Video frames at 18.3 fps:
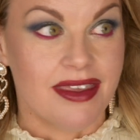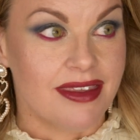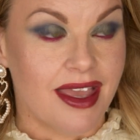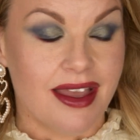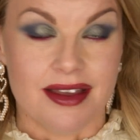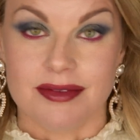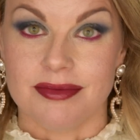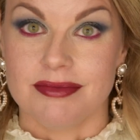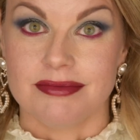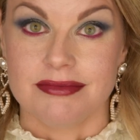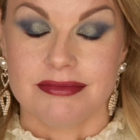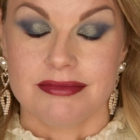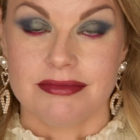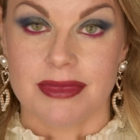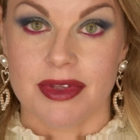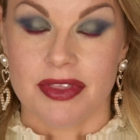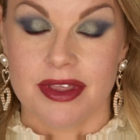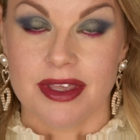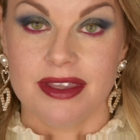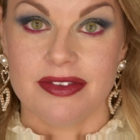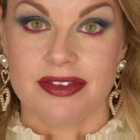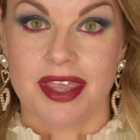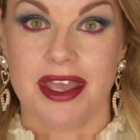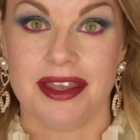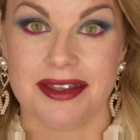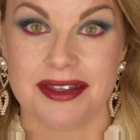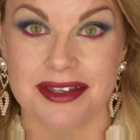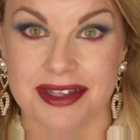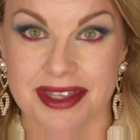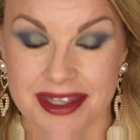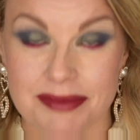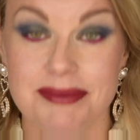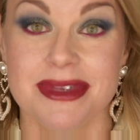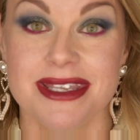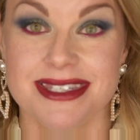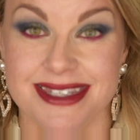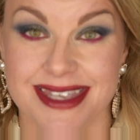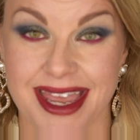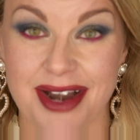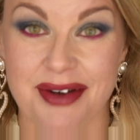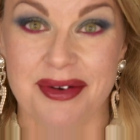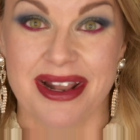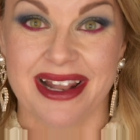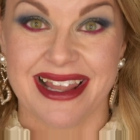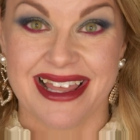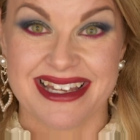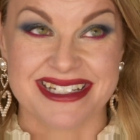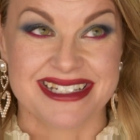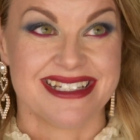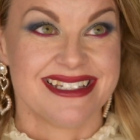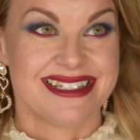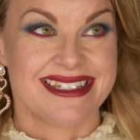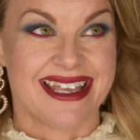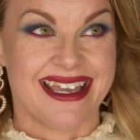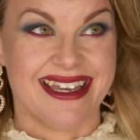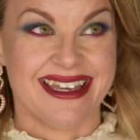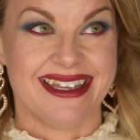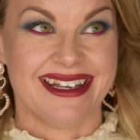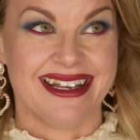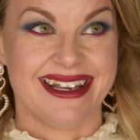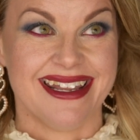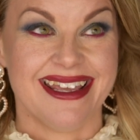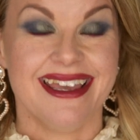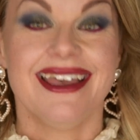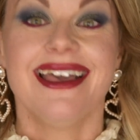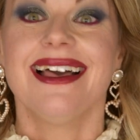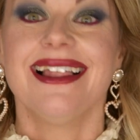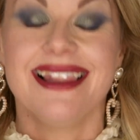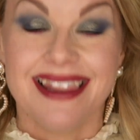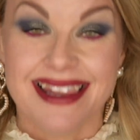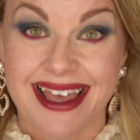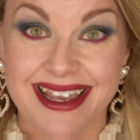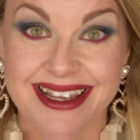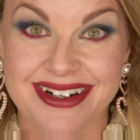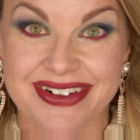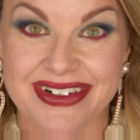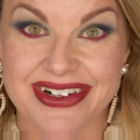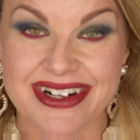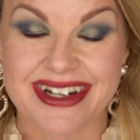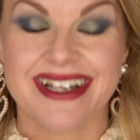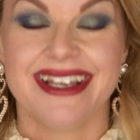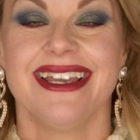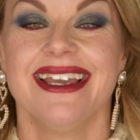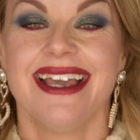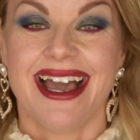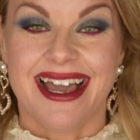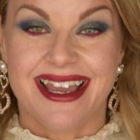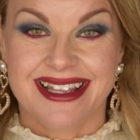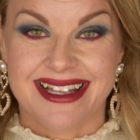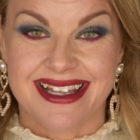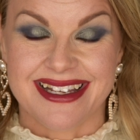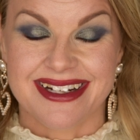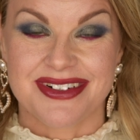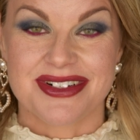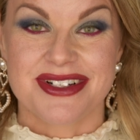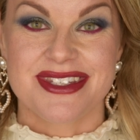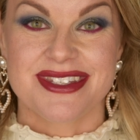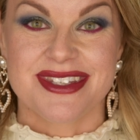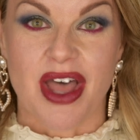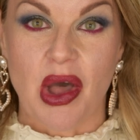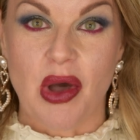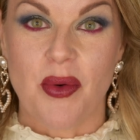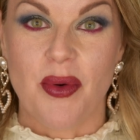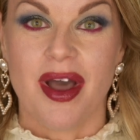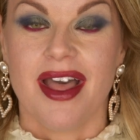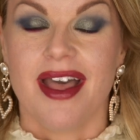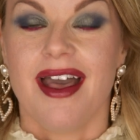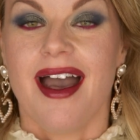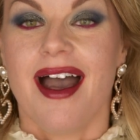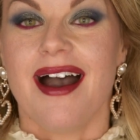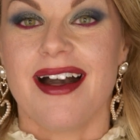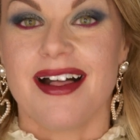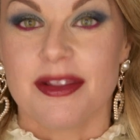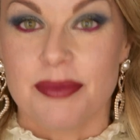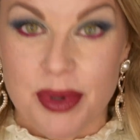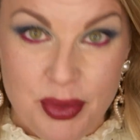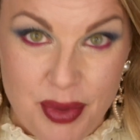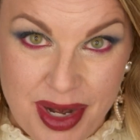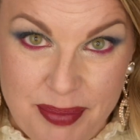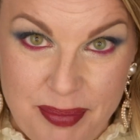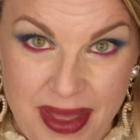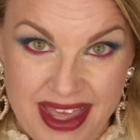yeah, I think it's mascara, lashes, and eyeliner, so I'll be right